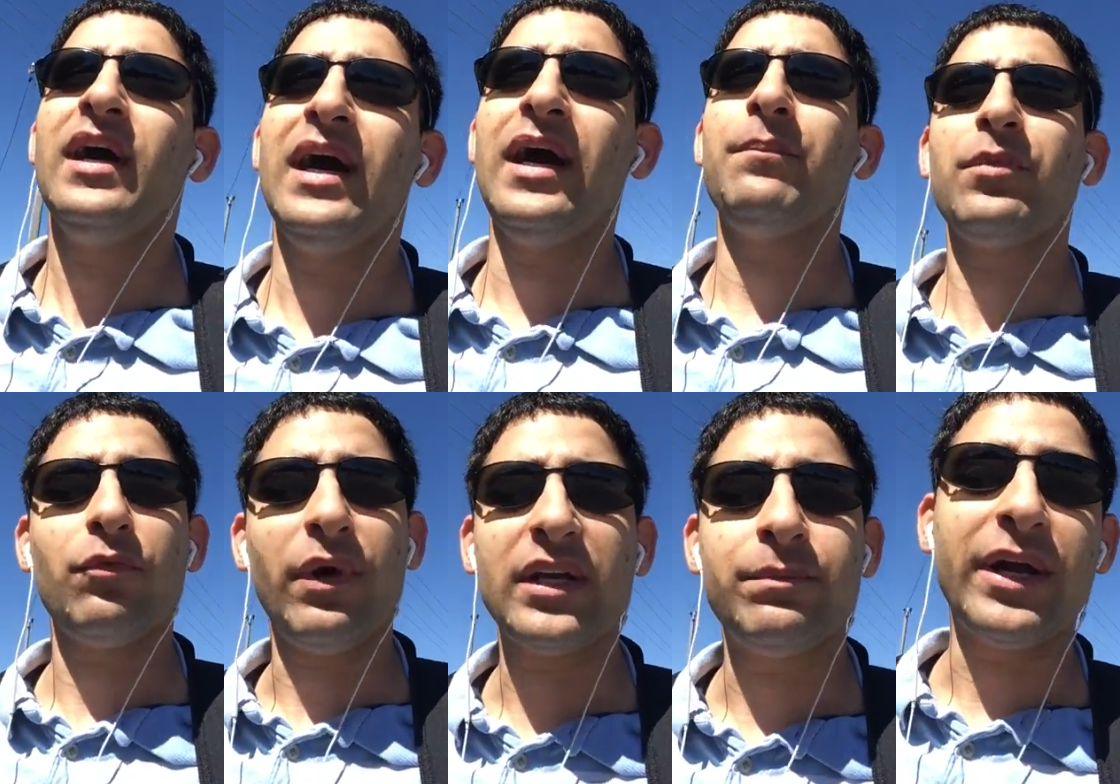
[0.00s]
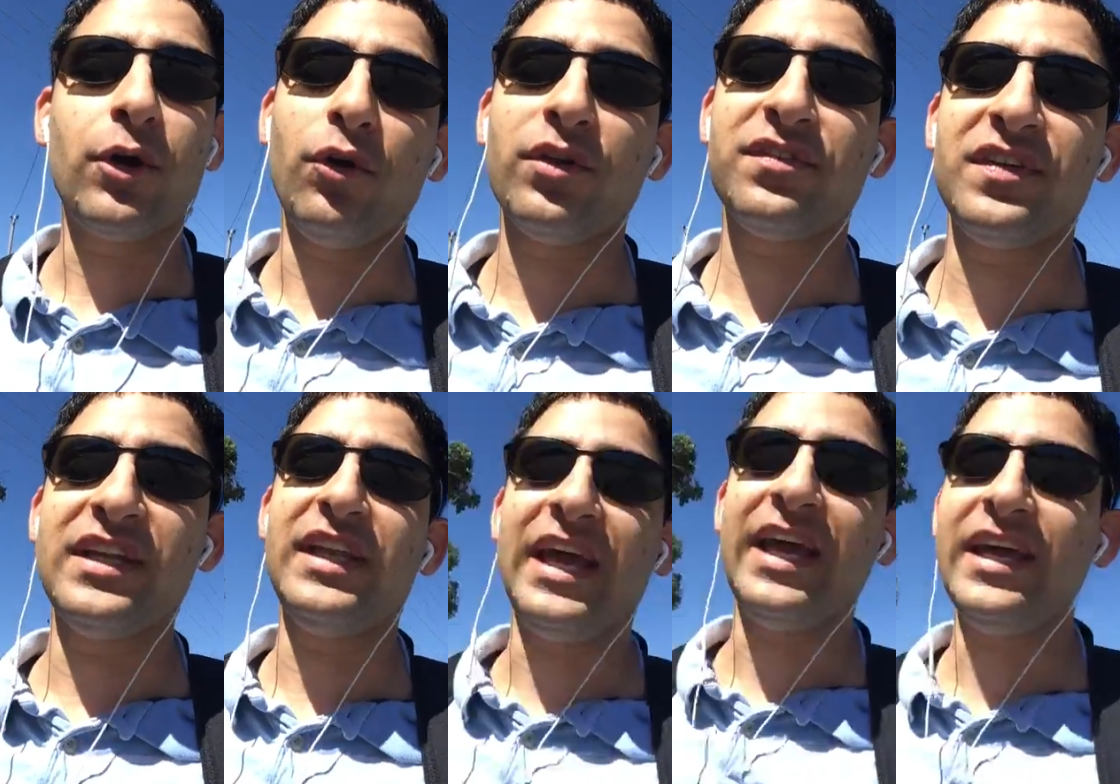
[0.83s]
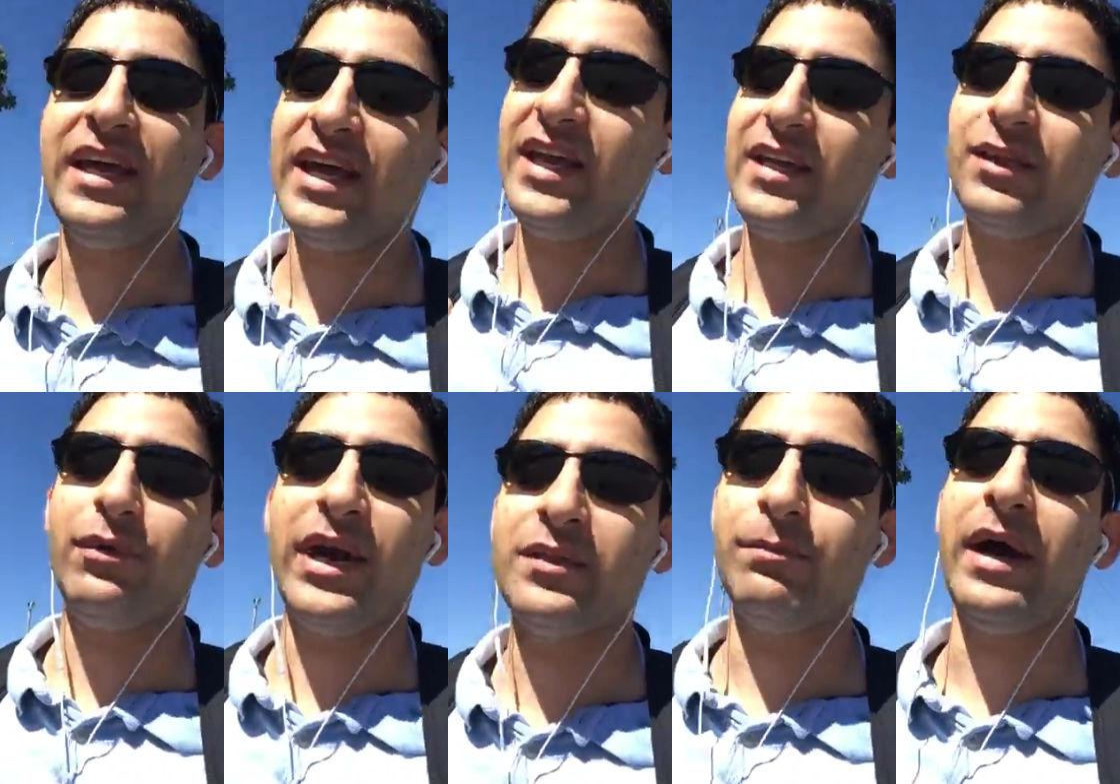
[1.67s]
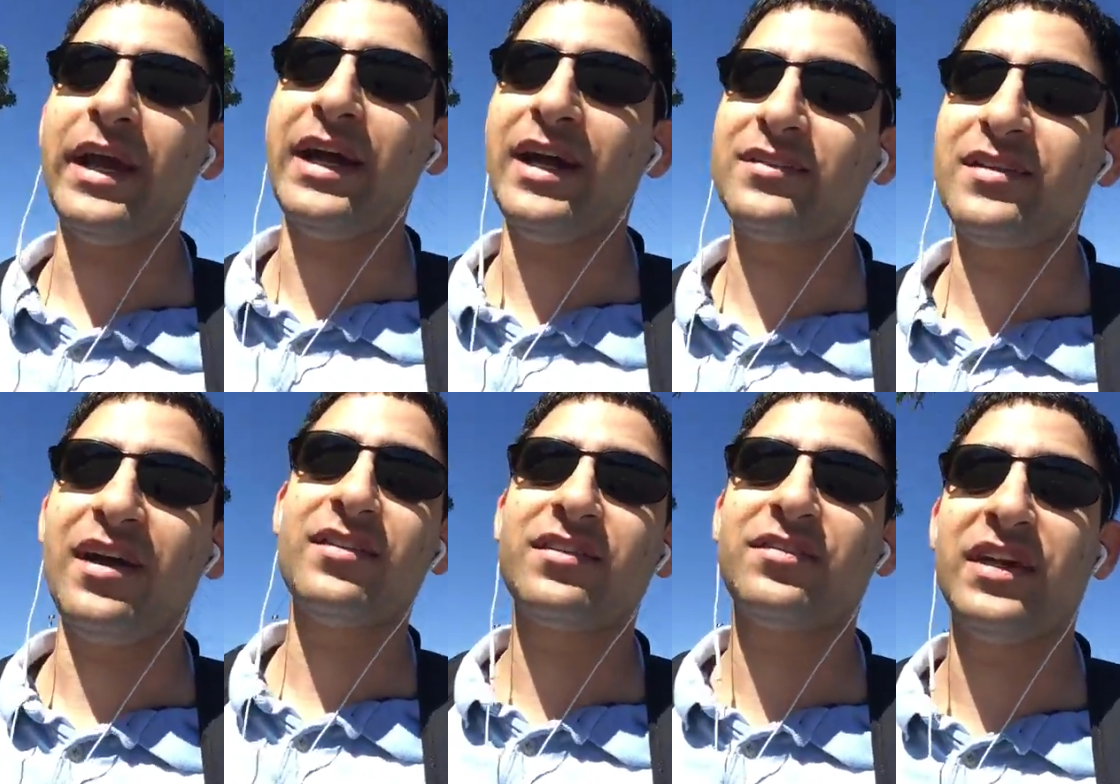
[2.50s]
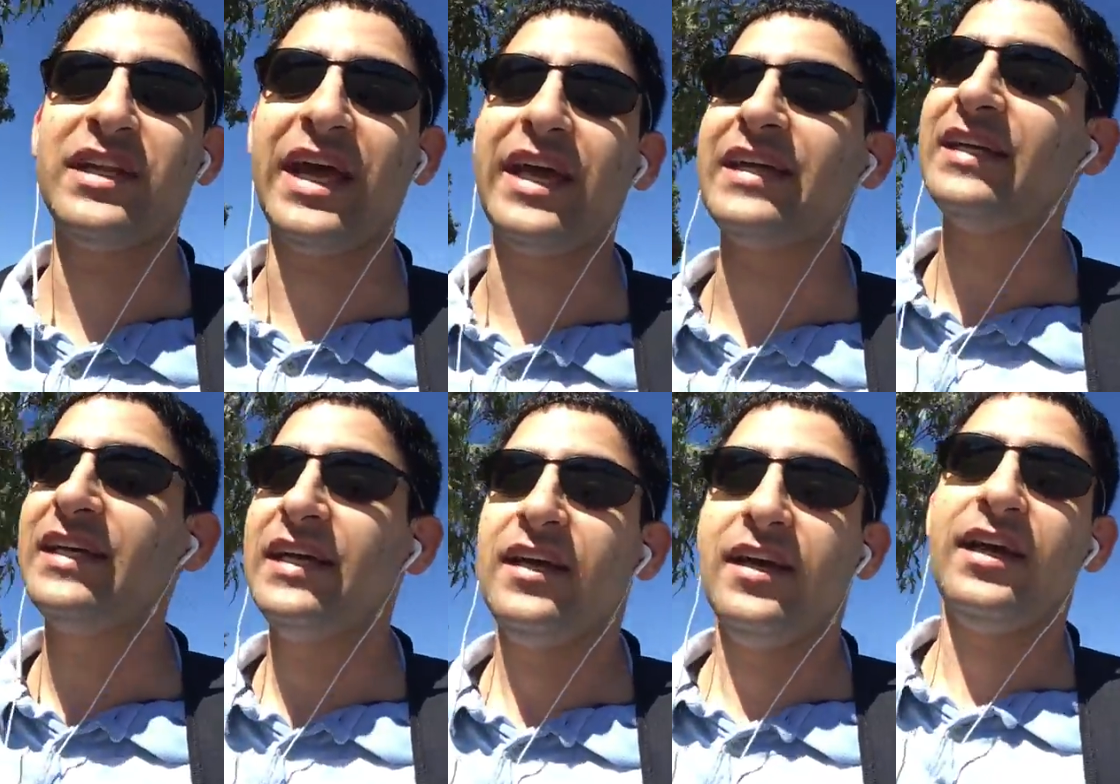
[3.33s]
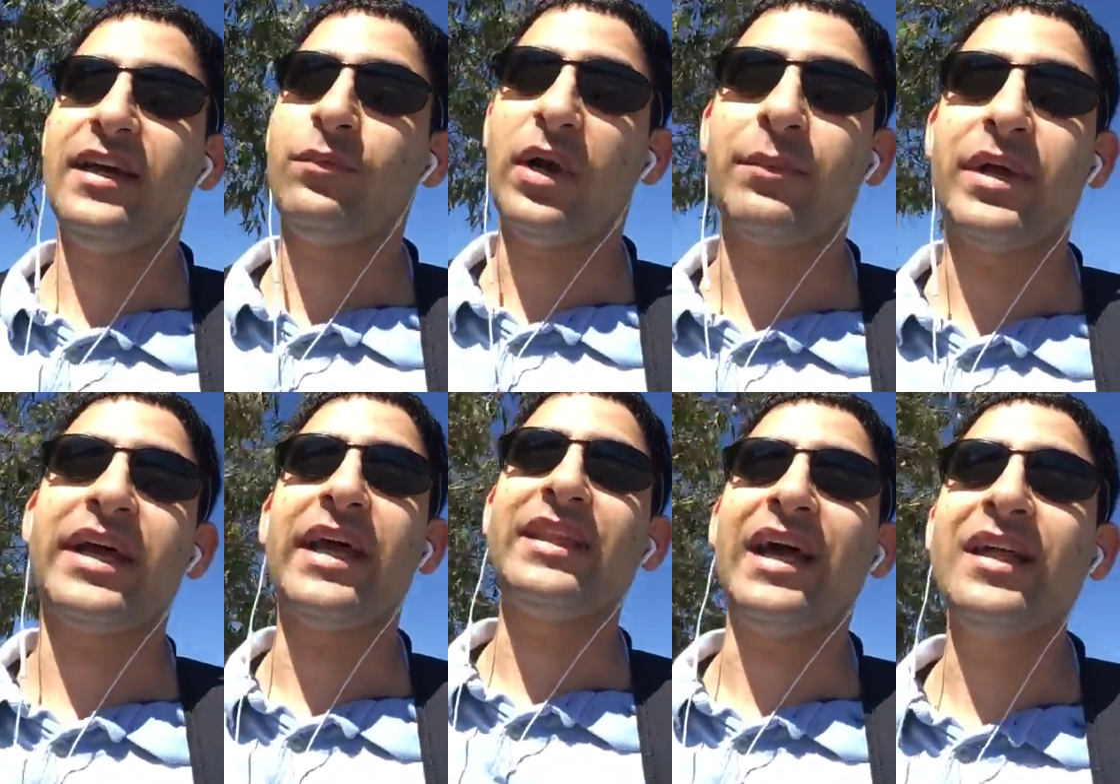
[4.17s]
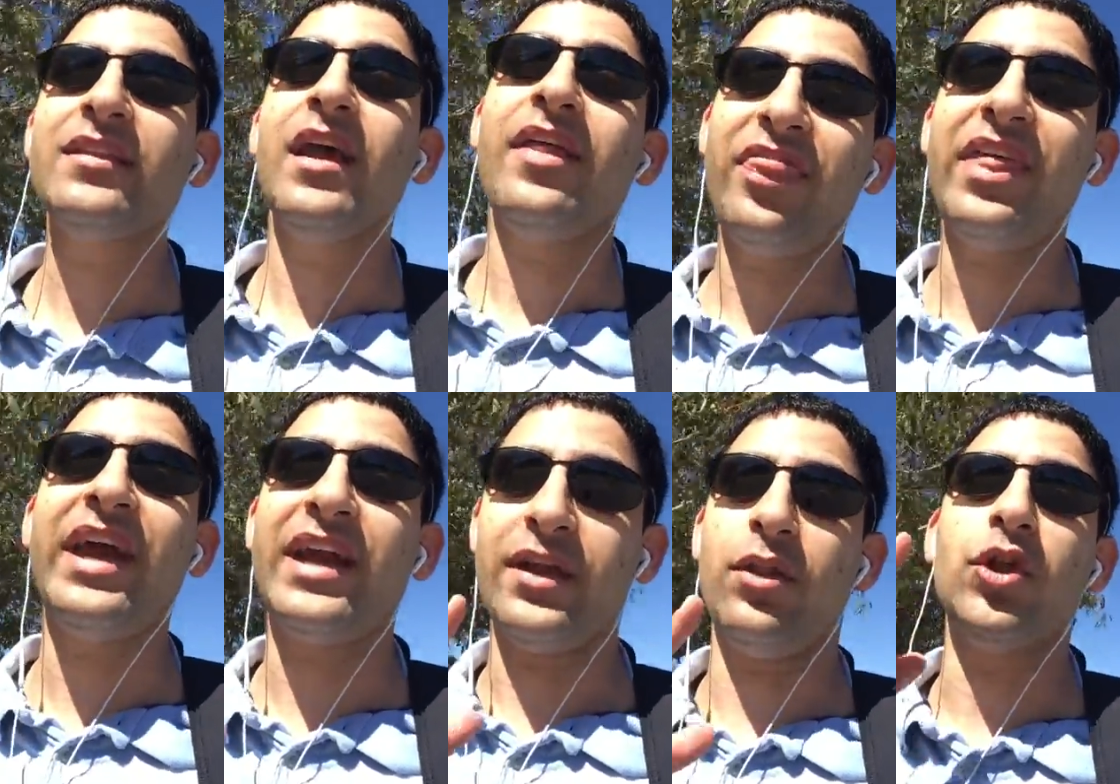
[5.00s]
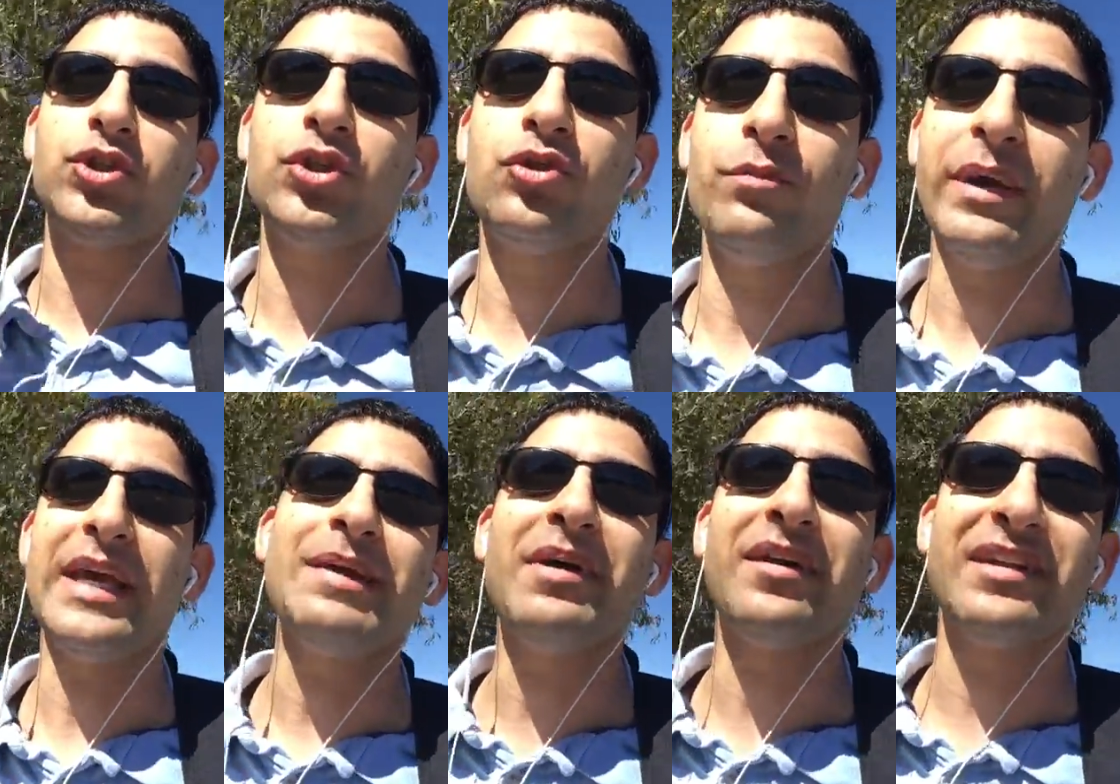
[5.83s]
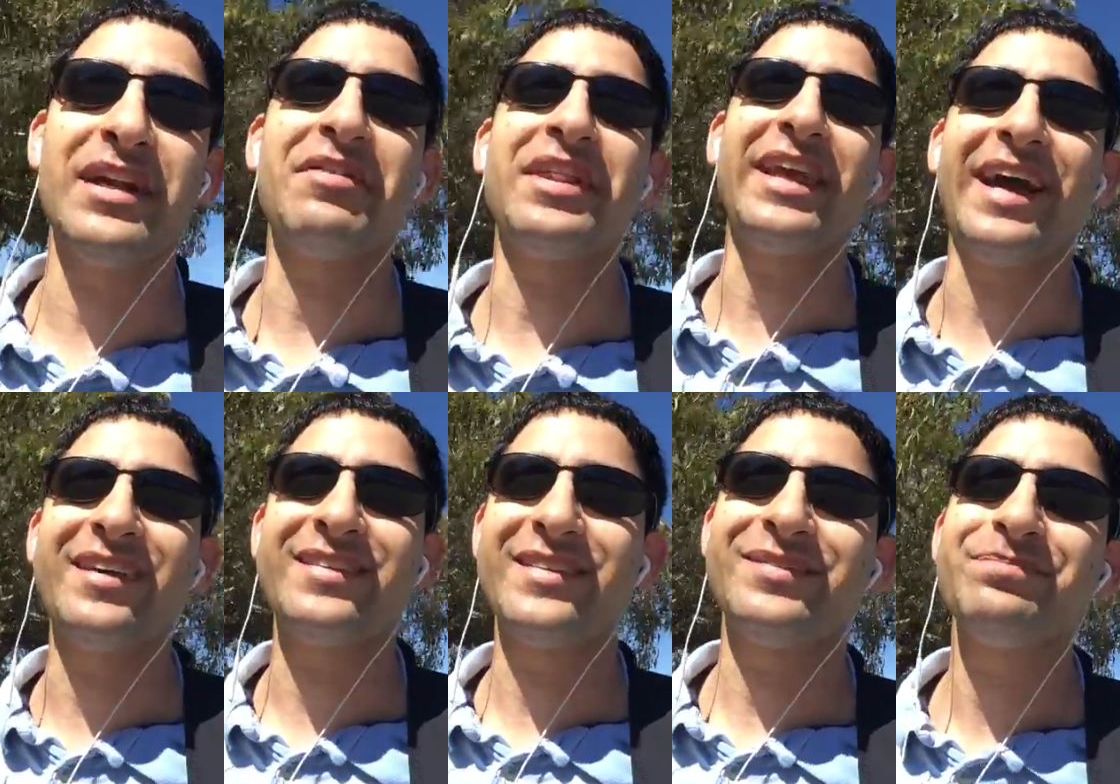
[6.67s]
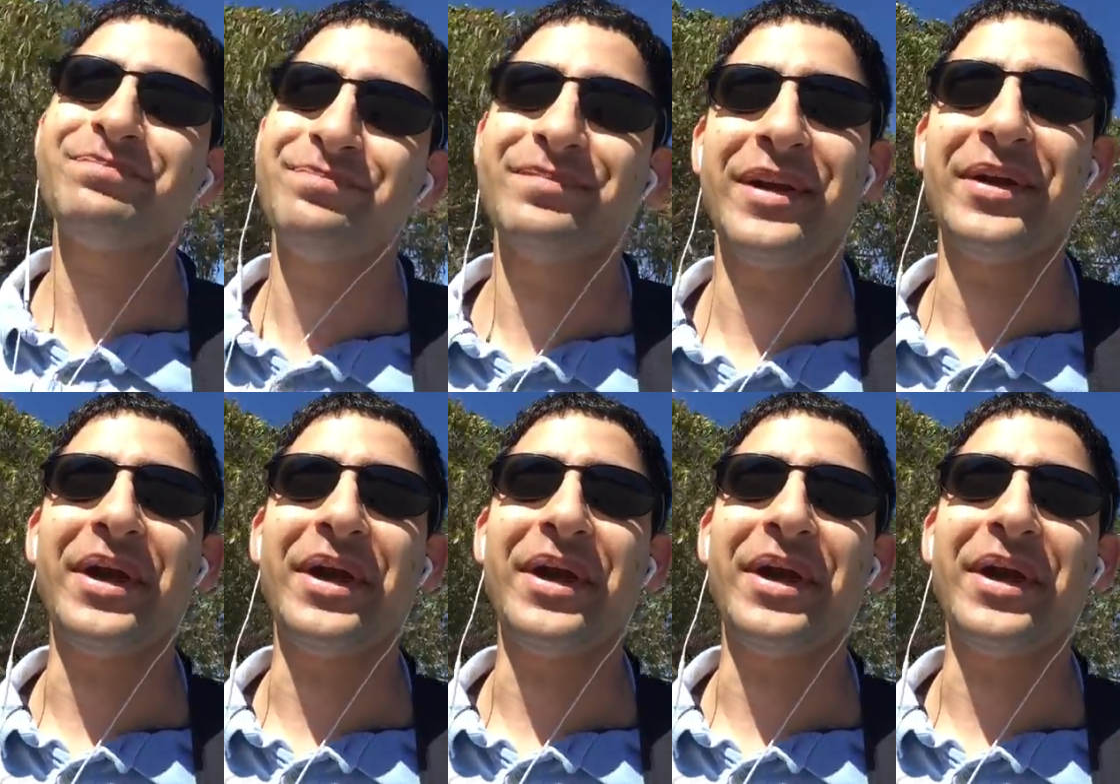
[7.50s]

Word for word: Um, write my goals for the day and then write my uh, tasks for the day and what I'm gonna get done and then I launch into my emails and everything else. There